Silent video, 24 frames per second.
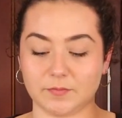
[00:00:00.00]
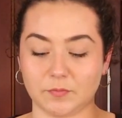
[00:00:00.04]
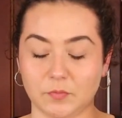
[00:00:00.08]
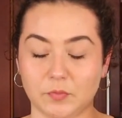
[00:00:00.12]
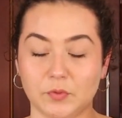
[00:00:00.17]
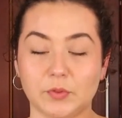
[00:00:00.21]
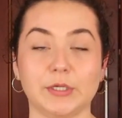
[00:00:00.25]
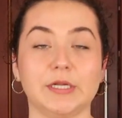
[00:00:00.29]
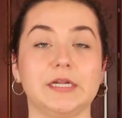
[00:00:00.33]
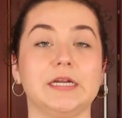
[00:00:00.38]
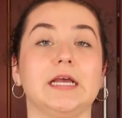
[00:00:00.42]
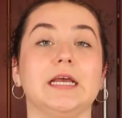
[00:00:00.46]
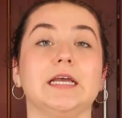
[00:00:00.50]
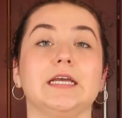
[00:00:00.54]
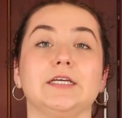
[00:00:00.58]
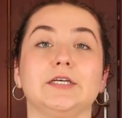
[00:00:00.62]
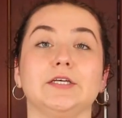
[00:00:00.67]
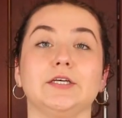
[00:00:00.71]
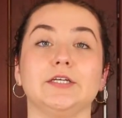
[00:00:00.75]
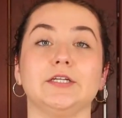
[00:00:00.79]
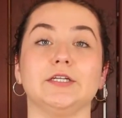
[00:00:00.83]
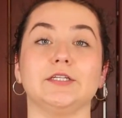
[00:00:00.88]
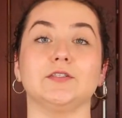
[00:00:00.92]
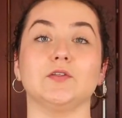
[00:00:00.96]
pretty dang
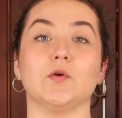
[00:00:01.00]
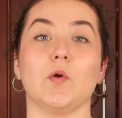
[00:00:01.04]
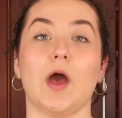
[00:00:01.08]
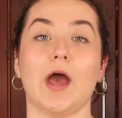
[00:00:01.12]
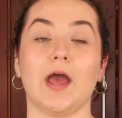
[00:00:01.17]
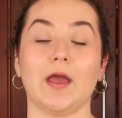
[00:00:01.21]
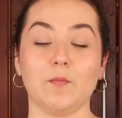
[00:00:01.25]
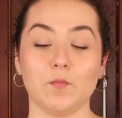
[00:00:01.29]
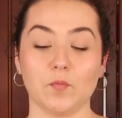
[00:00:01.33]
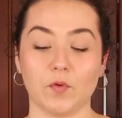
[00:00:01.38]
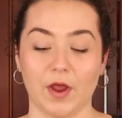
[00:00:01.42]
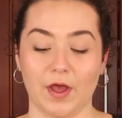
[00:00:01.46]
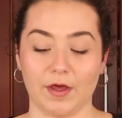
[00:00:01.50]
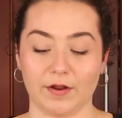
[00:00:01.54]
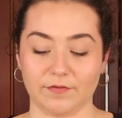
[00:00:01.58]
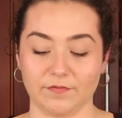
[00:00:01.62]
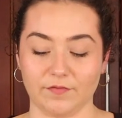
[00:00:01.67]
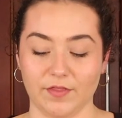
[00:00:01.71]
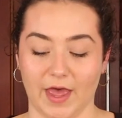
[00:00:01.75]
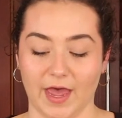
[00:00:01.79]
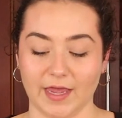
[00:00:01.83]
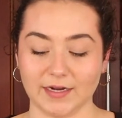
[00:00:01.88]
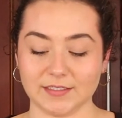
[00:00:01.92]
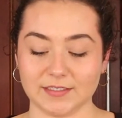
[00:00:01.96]
good. So I'm proud
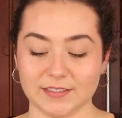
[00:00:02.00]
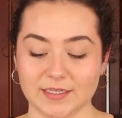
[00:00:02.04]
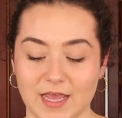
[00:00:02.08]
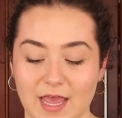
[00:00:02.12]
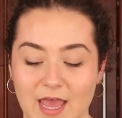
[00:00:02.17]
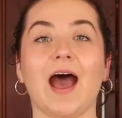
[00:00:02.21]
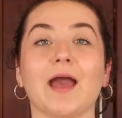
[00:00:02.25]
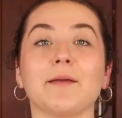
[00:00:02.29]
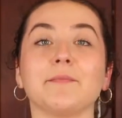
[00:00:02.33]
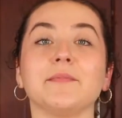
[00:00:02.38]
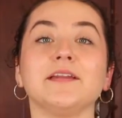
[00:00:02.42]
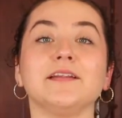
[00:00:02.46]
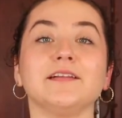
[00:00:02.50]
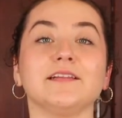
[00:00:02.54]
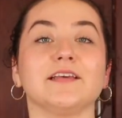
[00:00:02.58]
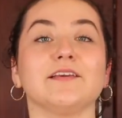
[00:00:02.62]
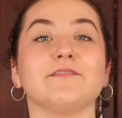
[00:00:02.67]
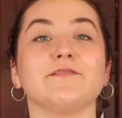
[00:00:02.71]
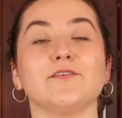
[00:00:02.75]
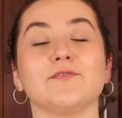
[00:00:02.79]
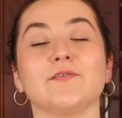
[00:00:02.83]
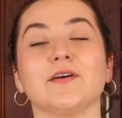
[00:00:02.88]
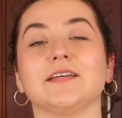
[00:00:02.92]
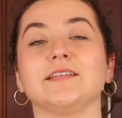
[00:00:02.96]
of that. I'm going to
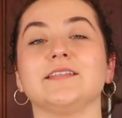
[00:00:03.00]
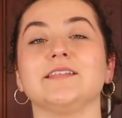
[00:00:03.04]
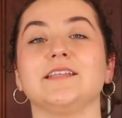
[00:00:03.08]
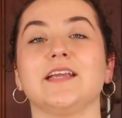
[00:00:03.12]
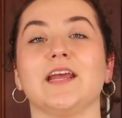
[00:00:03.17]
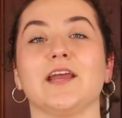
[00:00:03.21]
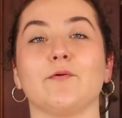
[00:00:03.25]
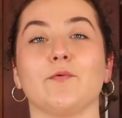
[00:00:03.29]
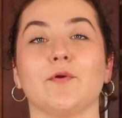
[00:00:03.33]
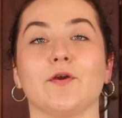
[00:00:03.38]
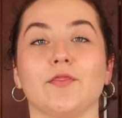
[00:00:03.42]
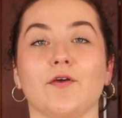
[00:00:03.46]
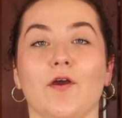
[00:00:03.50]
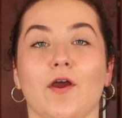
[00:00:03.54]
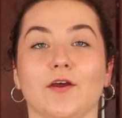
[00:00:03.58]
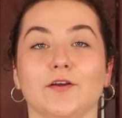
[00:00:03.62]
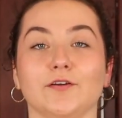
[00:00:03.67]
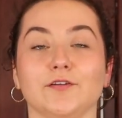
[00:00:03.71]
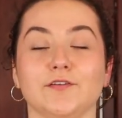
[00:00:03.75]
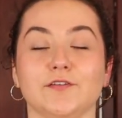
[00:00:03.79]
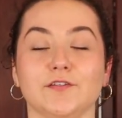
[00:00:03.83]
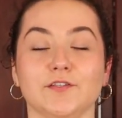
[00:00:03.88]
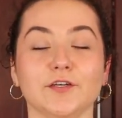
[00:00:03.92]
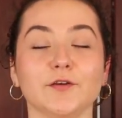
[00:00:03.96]
leave you guys today with
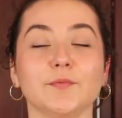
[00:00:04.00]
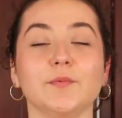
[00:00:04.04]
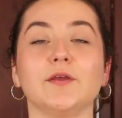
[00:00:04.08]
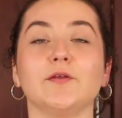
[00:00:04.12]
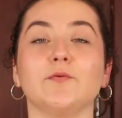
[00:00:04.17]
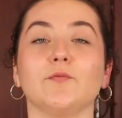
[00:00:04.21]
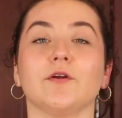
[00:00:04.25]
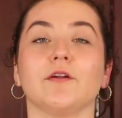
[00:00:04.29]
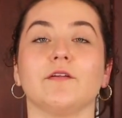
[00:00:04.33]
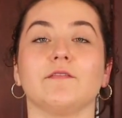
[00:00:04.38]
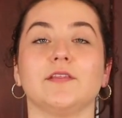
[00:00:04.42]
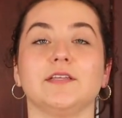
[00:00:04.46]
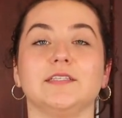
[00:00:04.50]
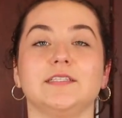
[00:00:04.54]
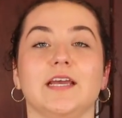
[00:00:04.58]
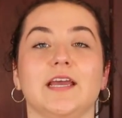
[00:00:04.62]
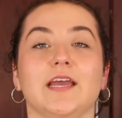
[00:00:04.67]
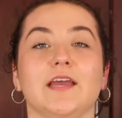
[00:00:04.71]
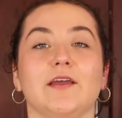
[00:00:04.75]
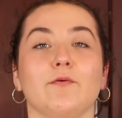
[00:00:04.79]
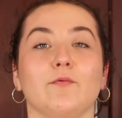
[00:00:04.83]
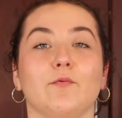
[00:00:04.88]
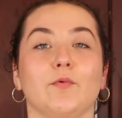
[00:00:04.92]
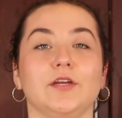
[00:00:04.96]
our Serbian word of the
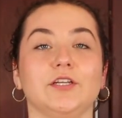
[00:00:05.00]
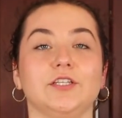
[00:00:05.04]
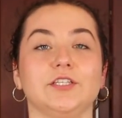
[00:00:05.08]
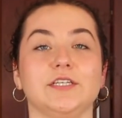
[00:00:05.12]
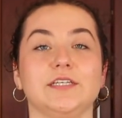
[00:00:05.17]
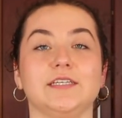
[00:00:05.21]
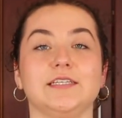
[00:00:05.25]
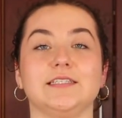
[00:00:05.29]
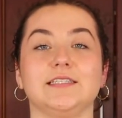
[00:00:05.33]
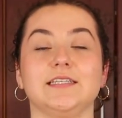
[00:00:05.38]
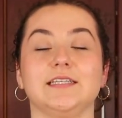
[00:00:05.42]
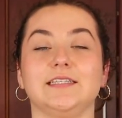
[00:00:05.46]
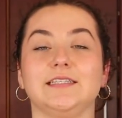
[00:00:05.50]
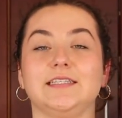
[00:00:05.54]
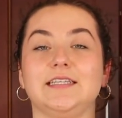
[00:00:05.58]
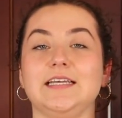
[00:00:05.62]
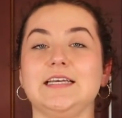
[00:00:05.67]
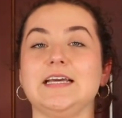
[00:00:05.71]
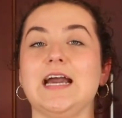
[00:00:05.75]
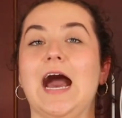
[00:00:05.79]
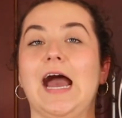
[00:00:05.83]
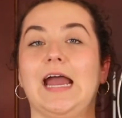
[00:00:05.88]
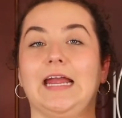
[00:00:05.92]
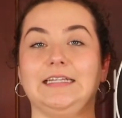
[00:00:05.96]
day, which is
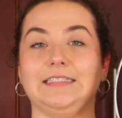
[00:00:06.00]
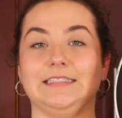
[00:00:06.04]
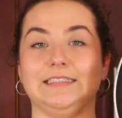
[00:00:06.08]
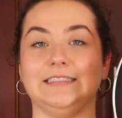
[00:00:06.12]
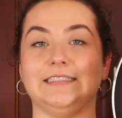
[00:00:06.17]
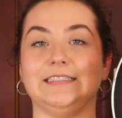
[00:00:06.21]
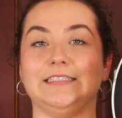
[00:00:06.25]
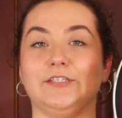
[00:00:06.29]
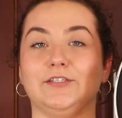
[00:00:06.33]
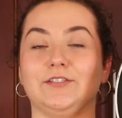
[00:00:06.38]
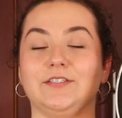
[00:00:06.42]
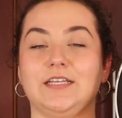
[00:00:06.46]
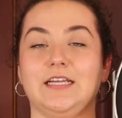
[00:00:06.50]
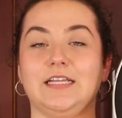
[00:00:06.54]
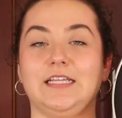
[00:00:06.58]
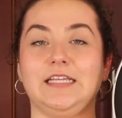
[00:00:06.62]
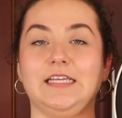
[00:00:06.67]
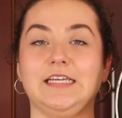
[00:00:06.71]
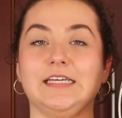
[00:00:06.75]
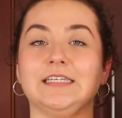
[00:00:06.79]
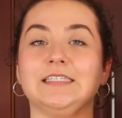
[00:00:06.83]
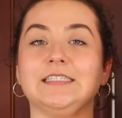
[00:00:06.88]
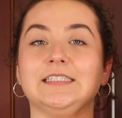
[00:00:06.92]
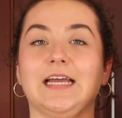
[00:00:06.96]
TIGANJ. There's a
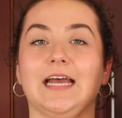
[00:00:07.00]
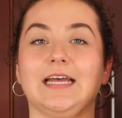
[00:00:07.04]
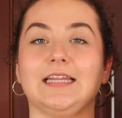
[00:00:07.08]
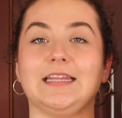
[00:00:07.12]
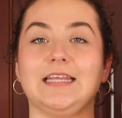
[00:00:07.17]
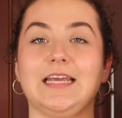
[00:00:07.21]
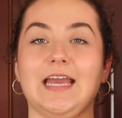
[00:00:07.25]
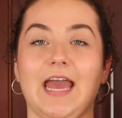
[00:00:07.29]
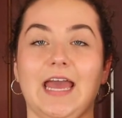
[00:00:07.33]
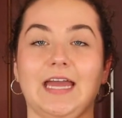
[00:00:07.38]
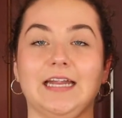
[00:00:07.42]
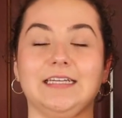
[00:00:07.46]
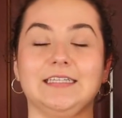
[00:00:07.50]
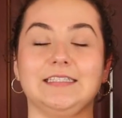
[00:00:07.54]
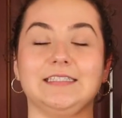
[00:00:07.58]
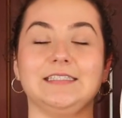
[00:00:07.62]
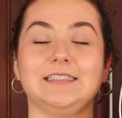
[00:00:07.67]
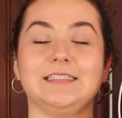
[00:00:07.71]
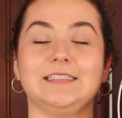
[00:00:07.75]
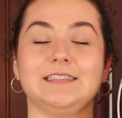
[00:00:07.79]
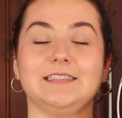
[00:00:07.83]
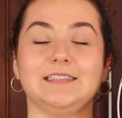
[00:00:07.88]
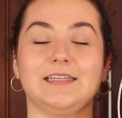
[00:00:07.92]
ny at the end.